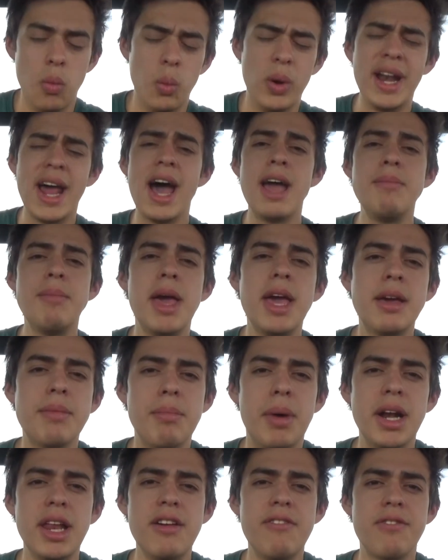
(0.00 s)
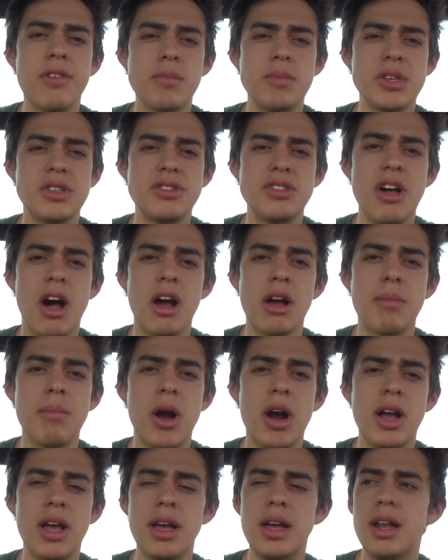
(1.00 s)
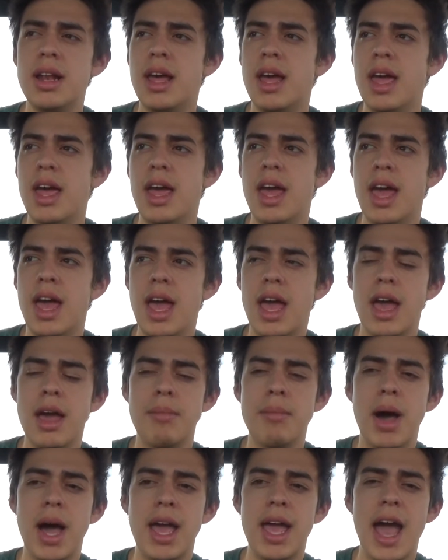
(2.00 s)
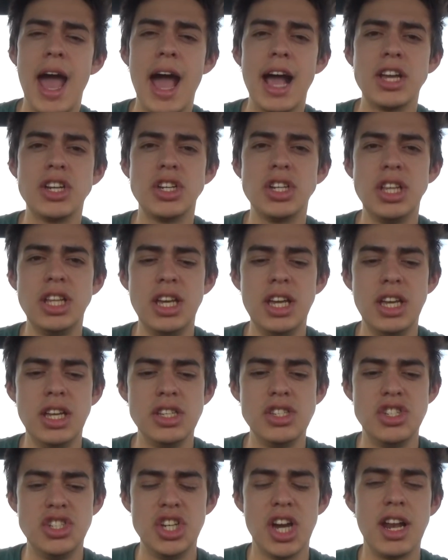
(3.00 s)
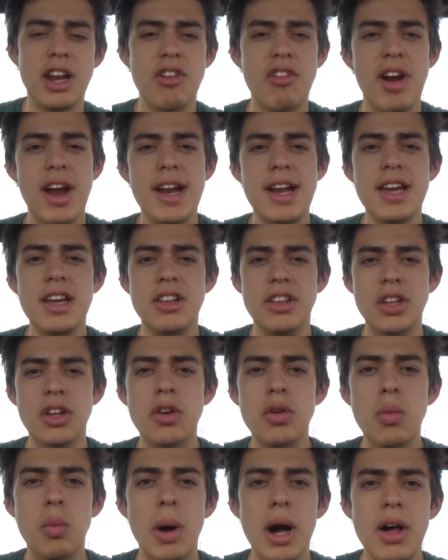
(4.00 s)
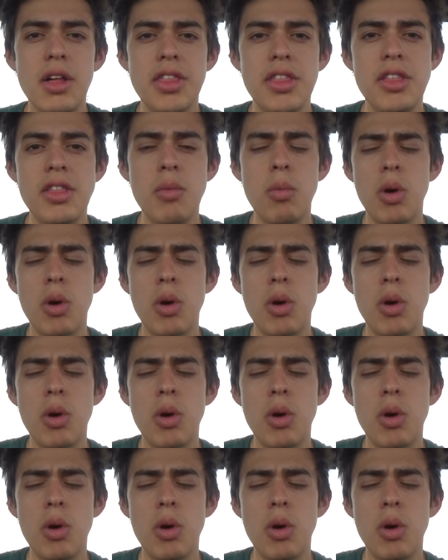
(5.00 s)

When I make money from the stock market, am I actually generating new wealth in the